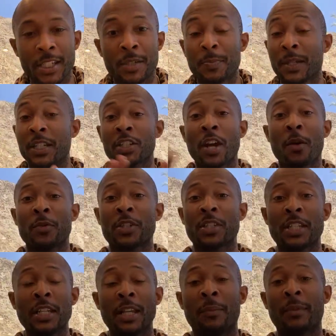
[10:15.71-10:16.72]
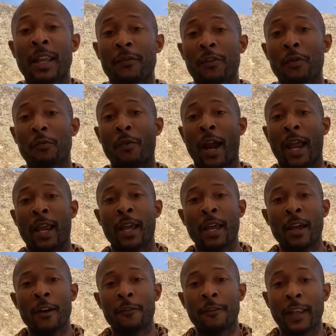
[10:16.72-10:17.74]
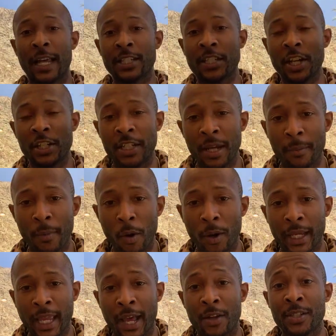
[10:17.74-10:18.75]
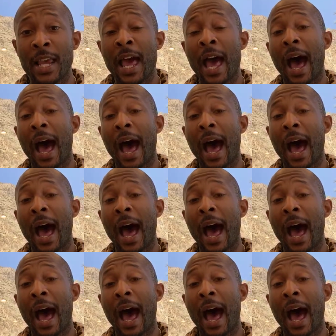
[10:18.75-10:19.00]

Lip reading: because y'all will see them left and right flash their demo accounts.